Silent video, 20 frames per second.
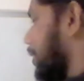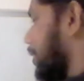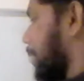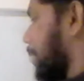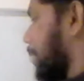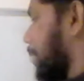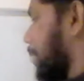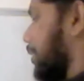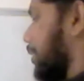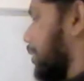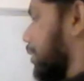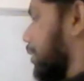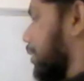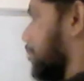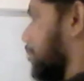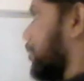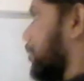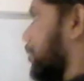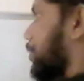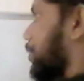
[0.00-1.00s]
temperature
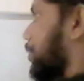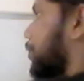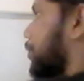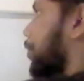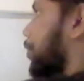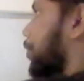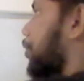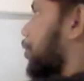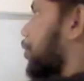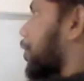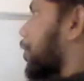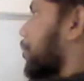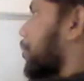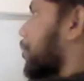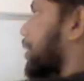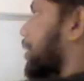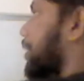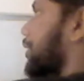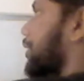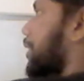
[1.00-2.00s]
composition. So you need to
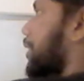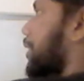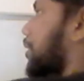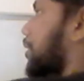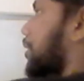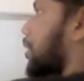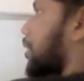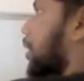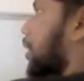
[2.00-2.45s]
mention